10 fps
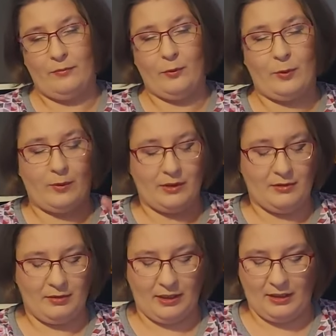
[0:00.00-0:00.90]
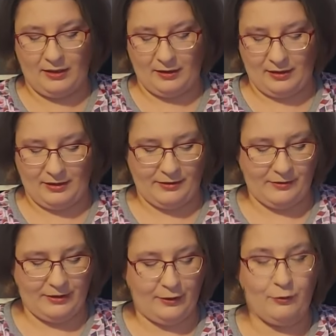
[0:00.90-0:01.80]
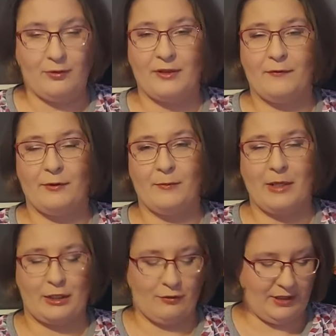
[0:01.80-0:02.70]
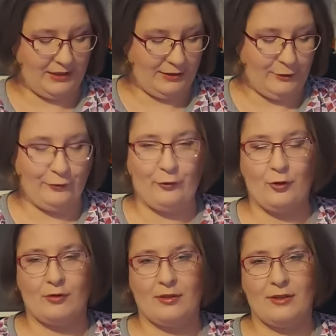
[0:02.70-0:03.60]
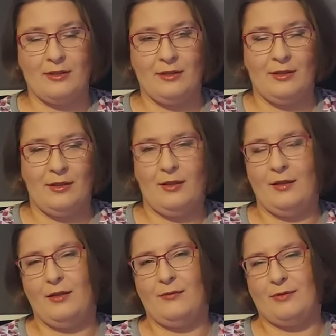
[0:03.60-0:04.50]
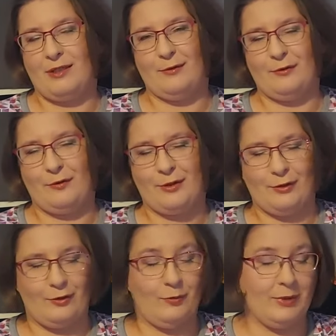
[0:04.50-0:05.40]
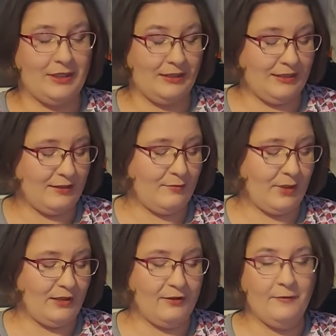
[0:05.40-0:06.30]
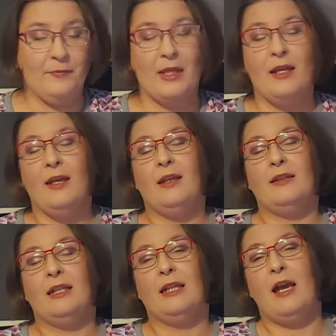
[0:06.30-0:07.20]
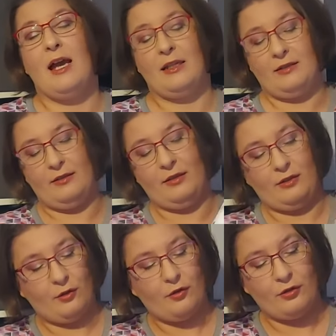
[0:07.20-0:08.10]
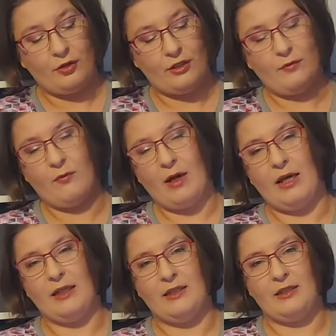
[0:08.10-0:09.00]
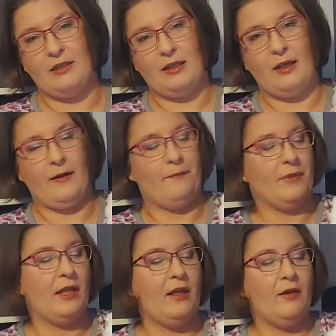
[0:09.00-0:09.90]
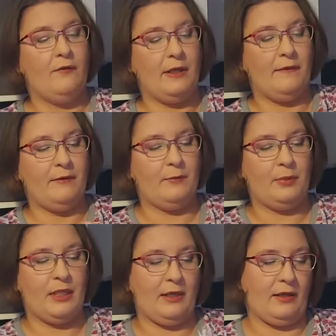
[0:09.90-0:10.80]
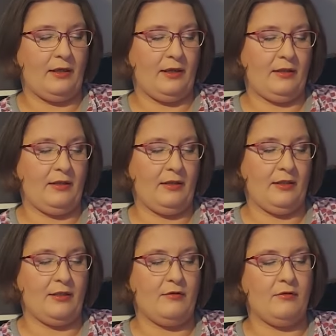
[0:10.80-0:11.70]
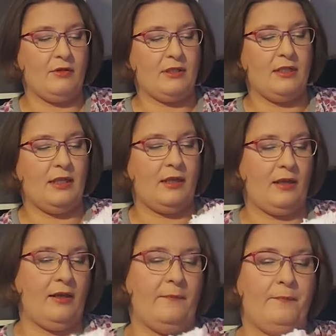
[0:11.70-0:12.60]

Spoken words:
We went to Ikea yesterday looking for a mattress, and of course it was out of stock, but it doesn't matter. They had this gorgeous white fluffy blanket. It looks like